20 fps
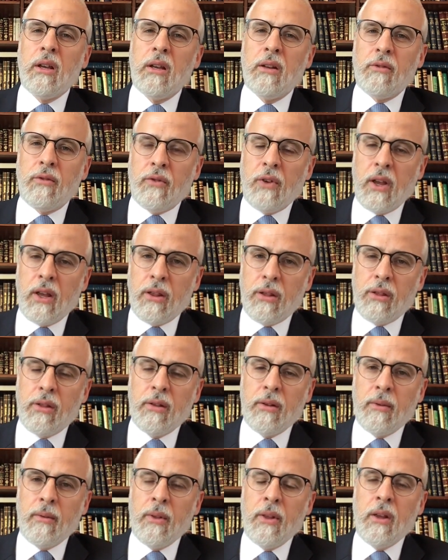in
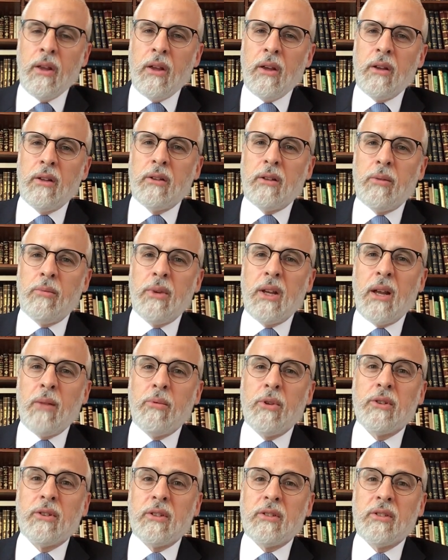faith, to be
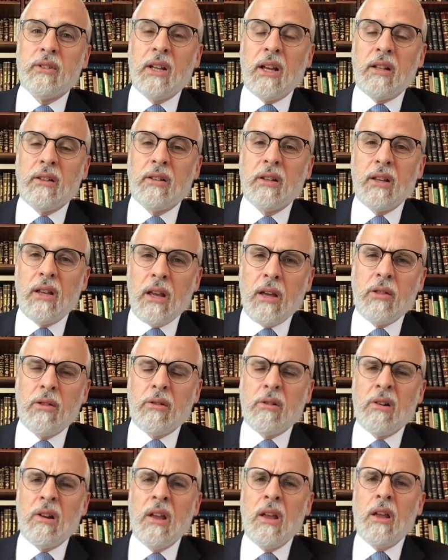able to stand
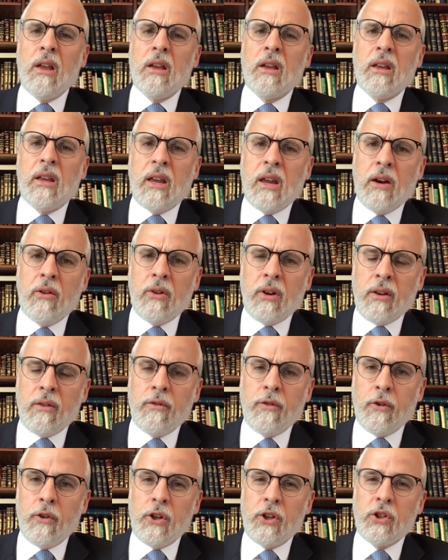together caring
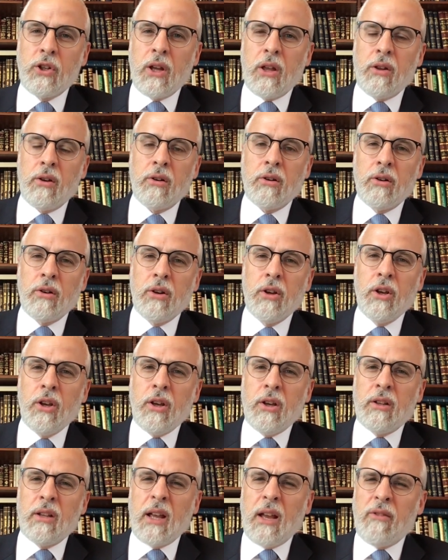for each other,
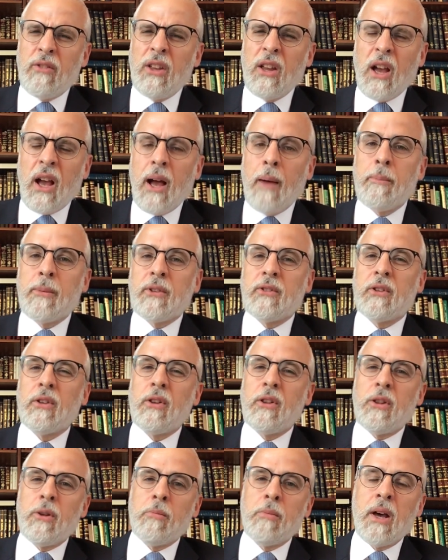to have the
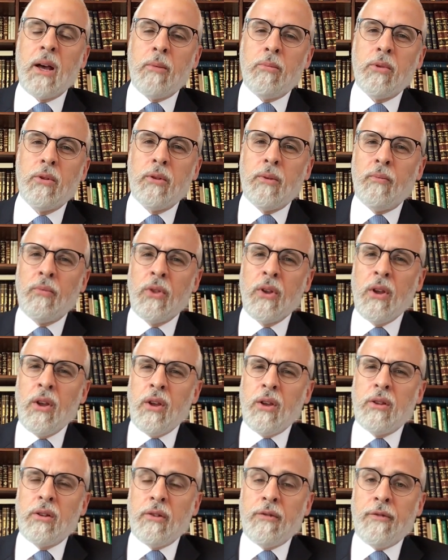opposite of the Mabul,
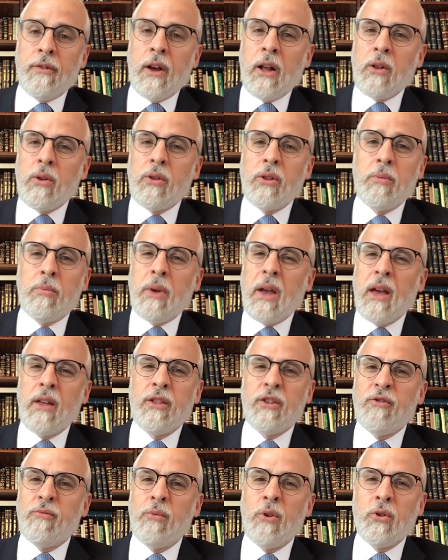to follow the
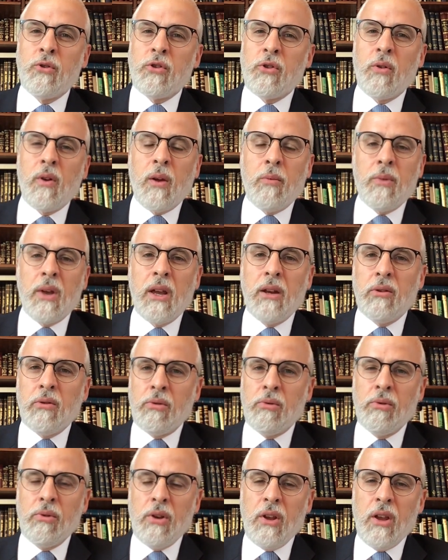path of Moshe
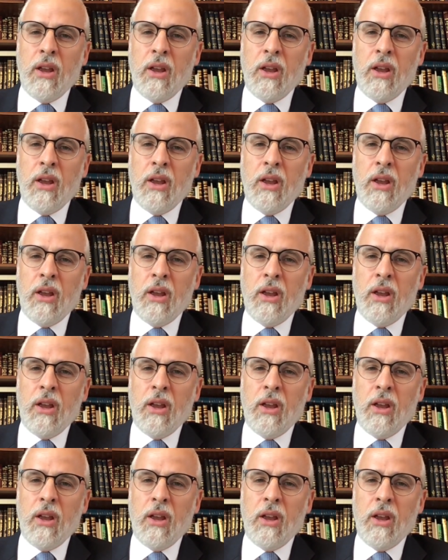Rabbeinu,